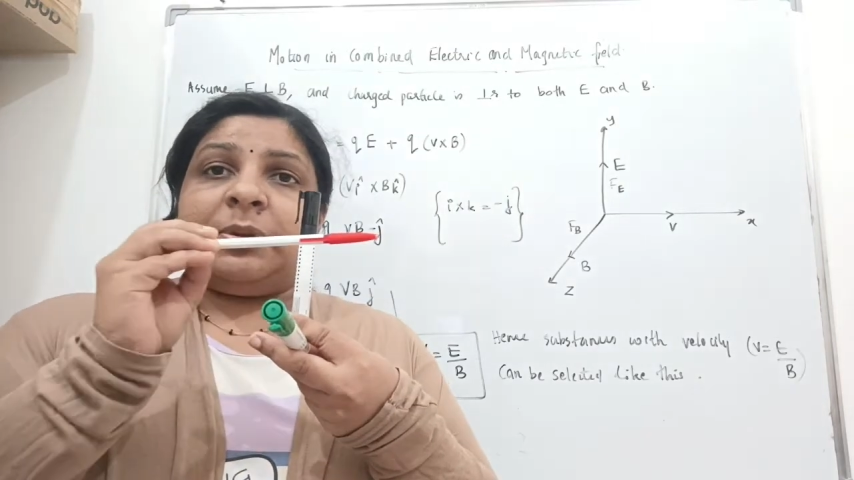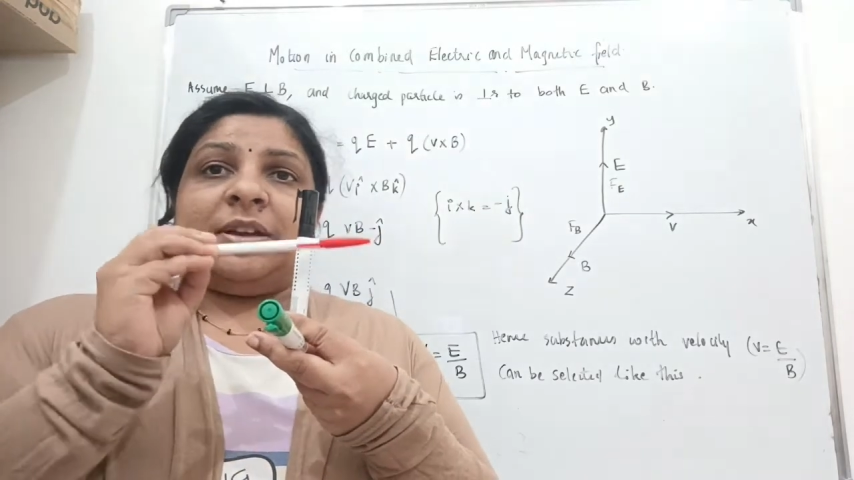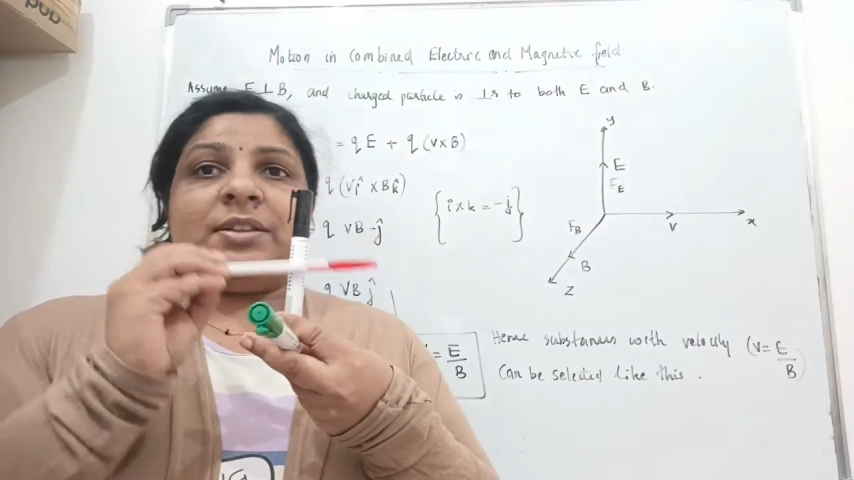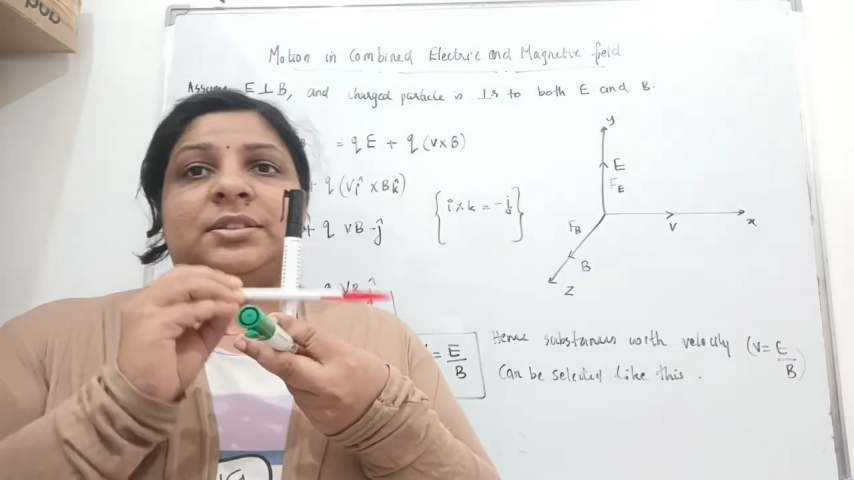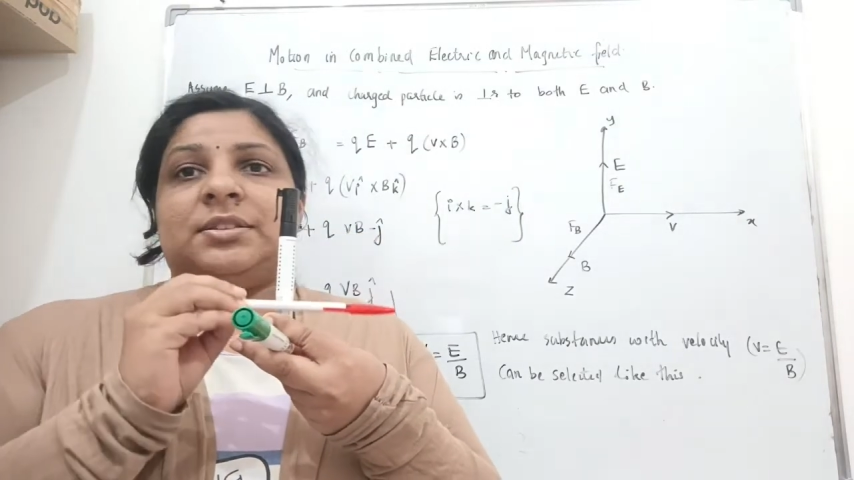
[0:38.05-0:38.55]

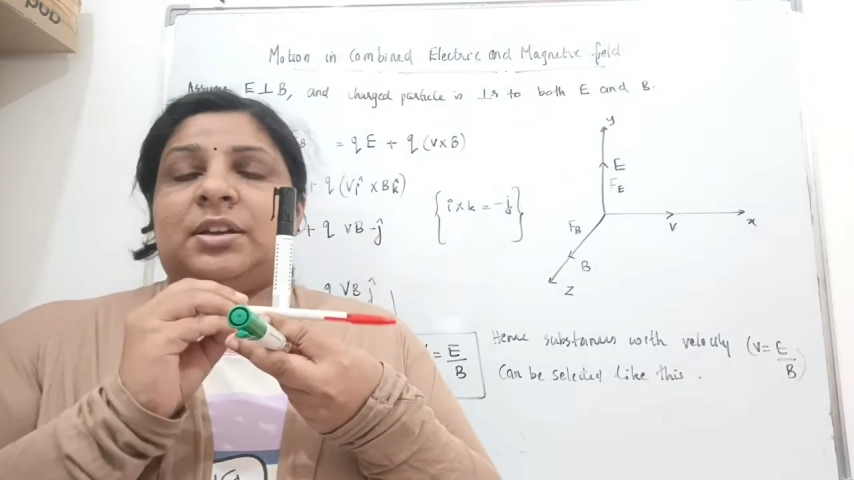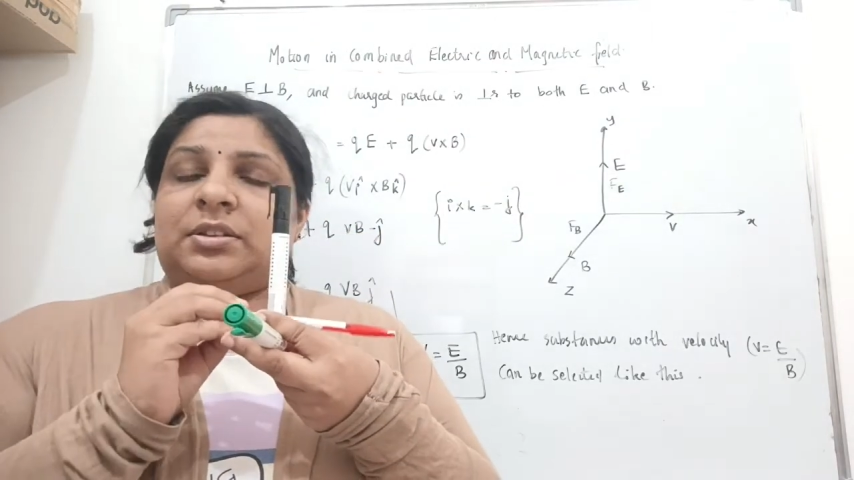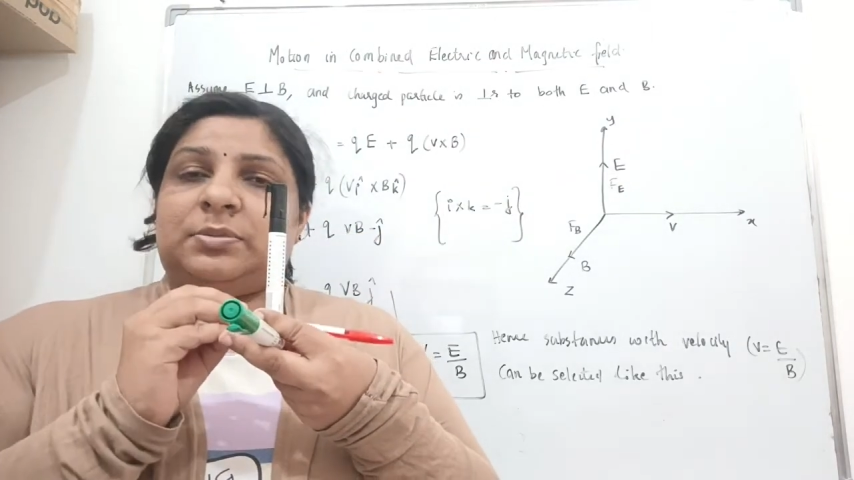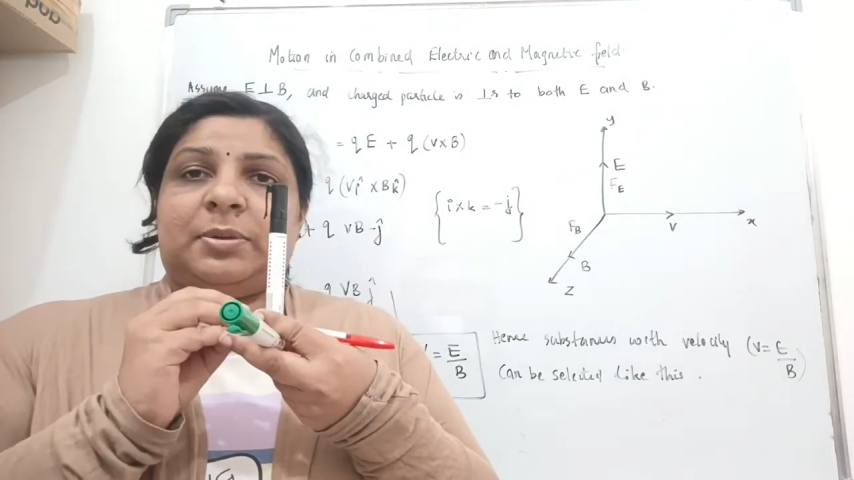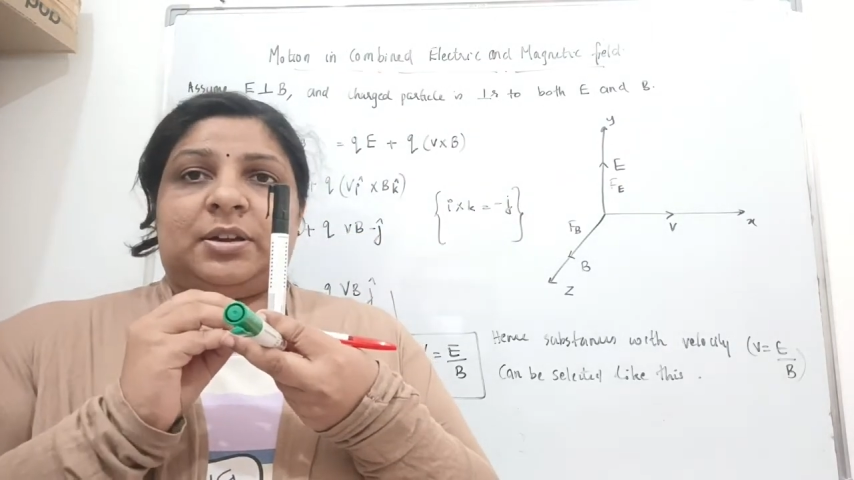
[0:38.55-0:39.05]
by this
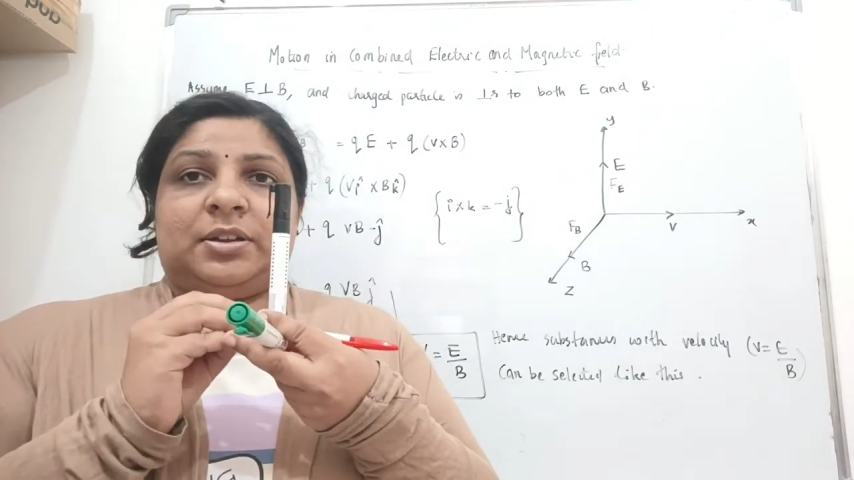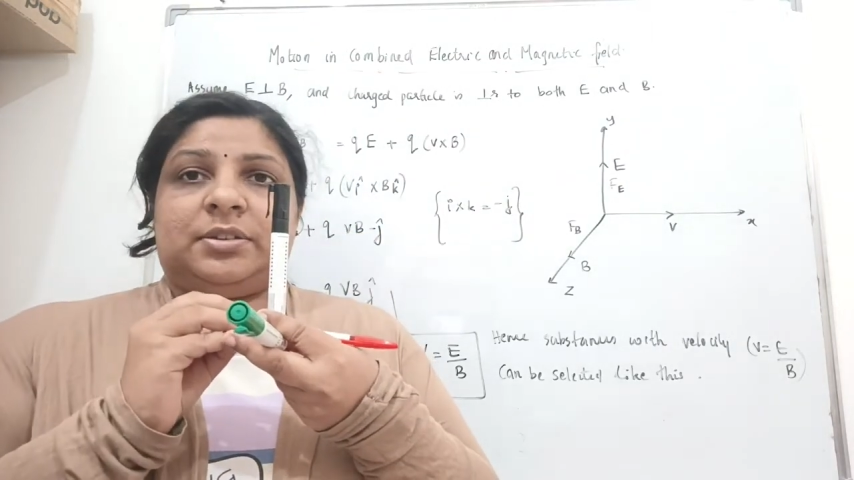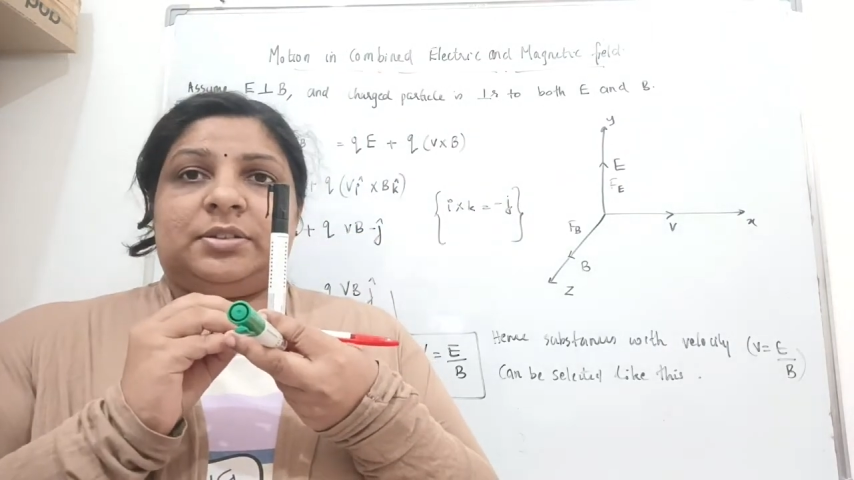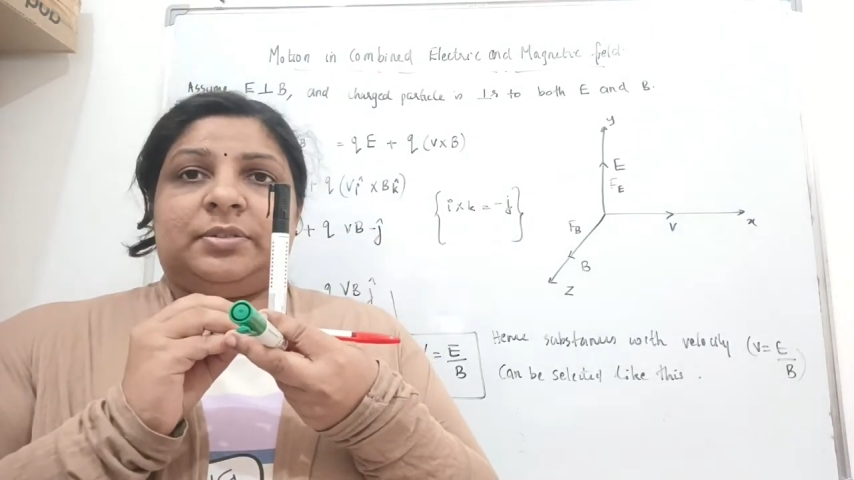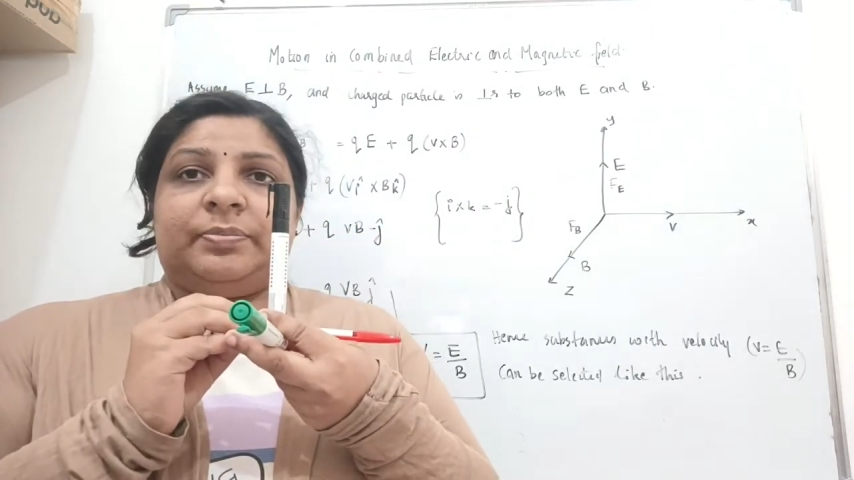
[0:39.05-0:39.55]
charged
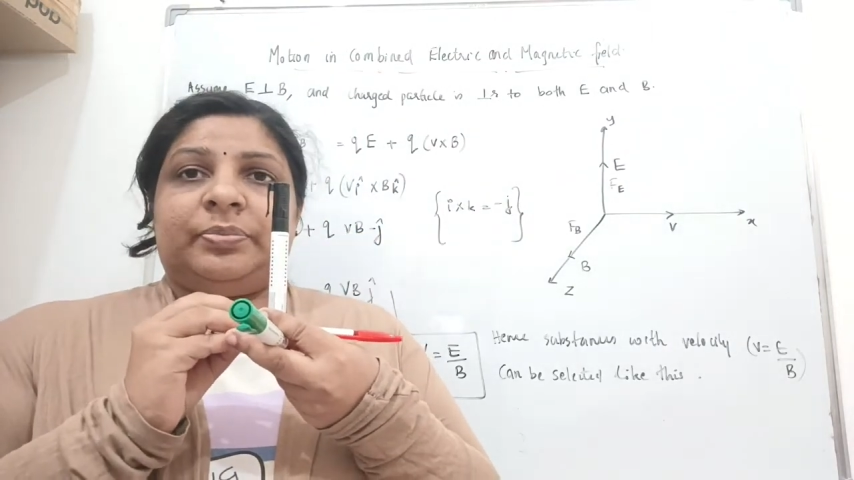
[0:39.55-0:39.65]
particle,